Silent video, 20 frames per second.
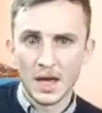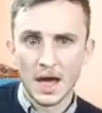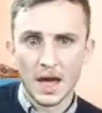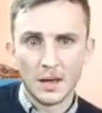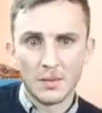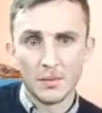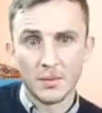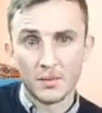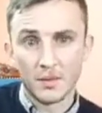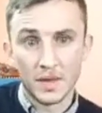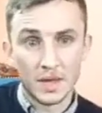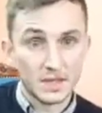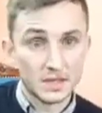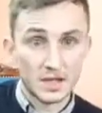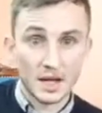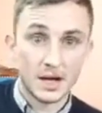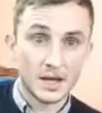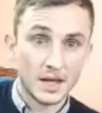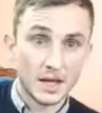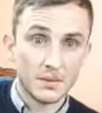and they
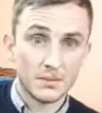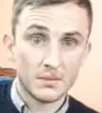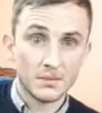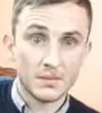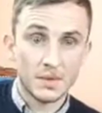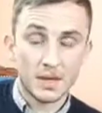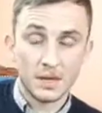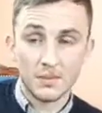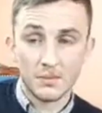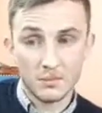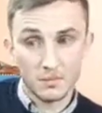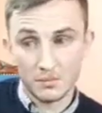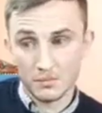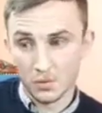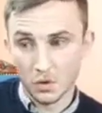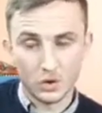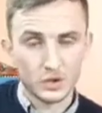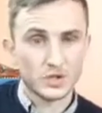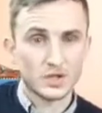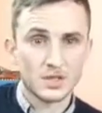started getting
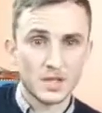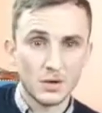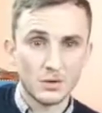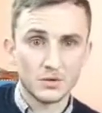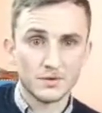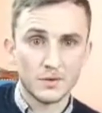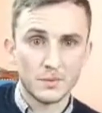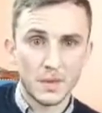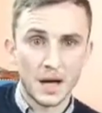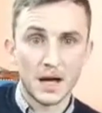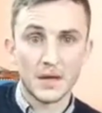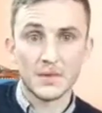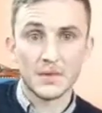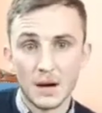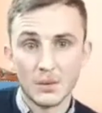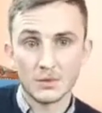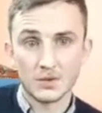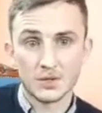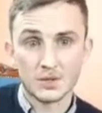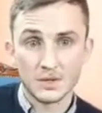lots of sales from that, and
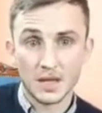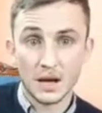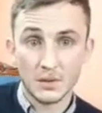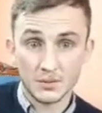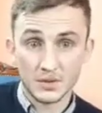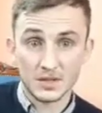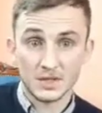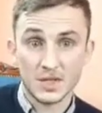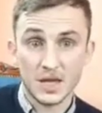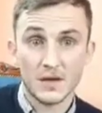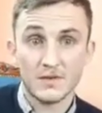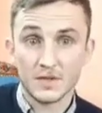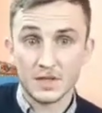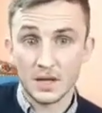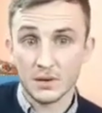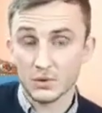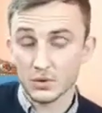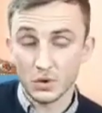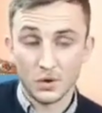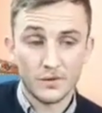that was the
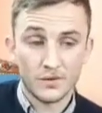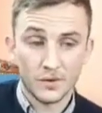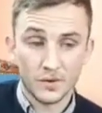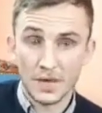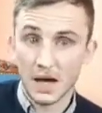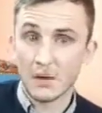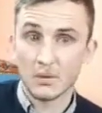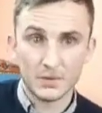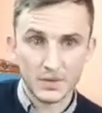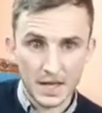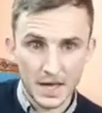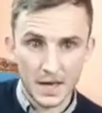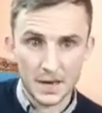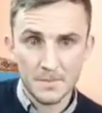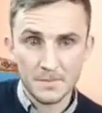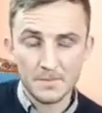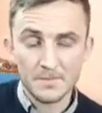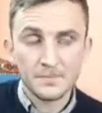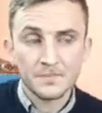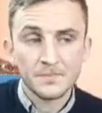service I was offering. That was it.